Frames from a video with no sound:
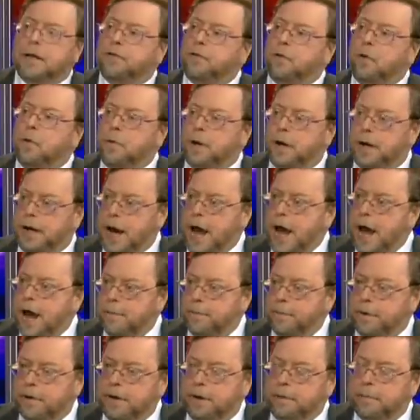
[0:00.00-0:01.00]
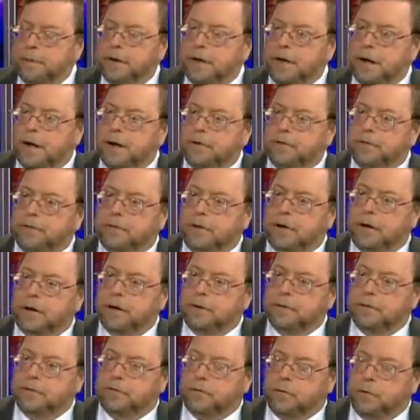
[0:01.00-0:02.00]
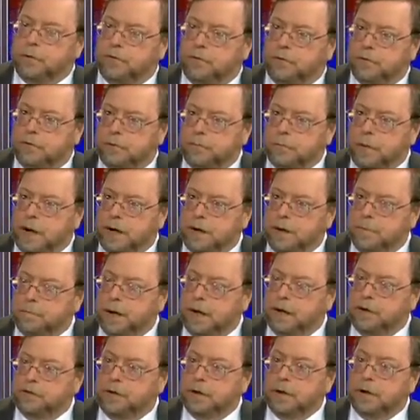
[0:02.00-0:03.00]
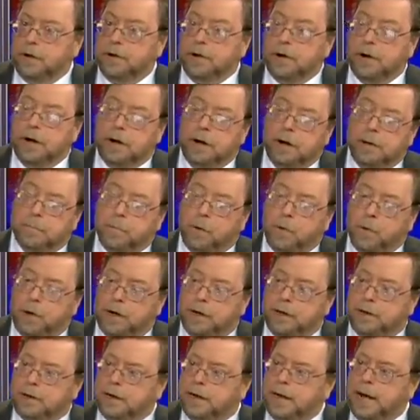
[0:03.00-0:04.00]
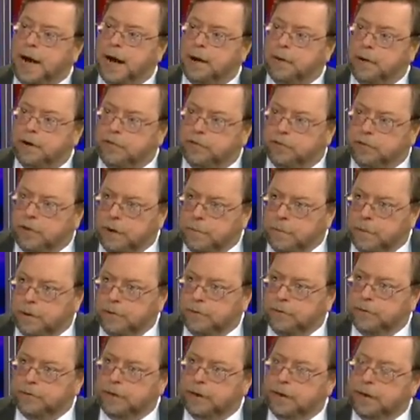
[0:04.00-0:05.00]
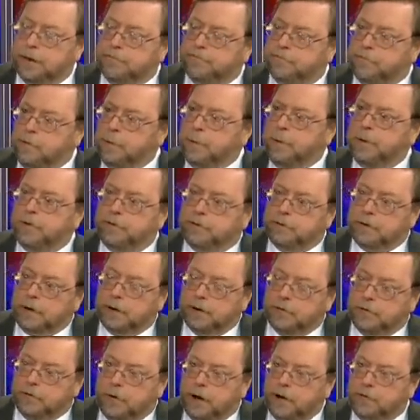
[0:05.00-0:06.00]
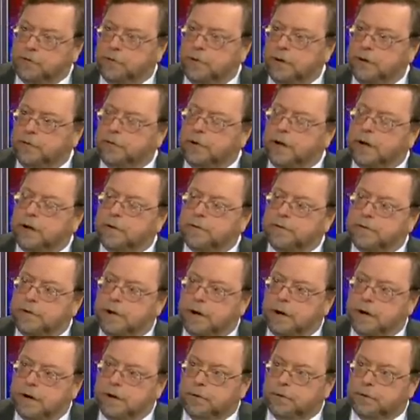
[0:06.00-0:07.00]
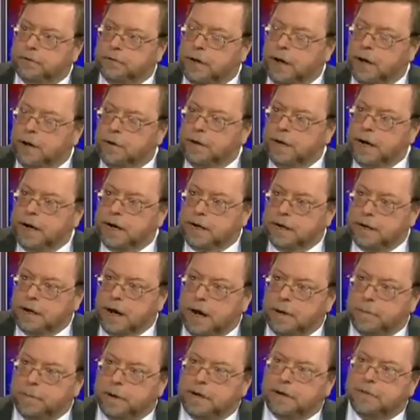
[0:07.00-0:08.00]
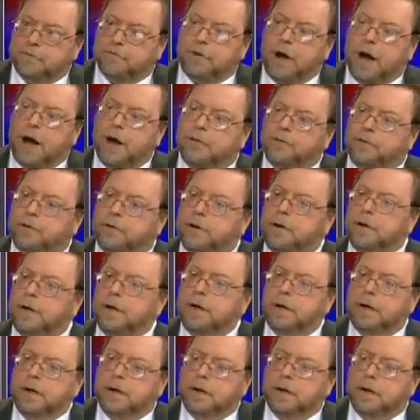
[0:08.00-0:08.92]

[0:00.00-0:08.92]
that's already happening, because sources of mine in Beijing are pointing to Larry Summers, the former Treasury Secretary who's now an economic advisor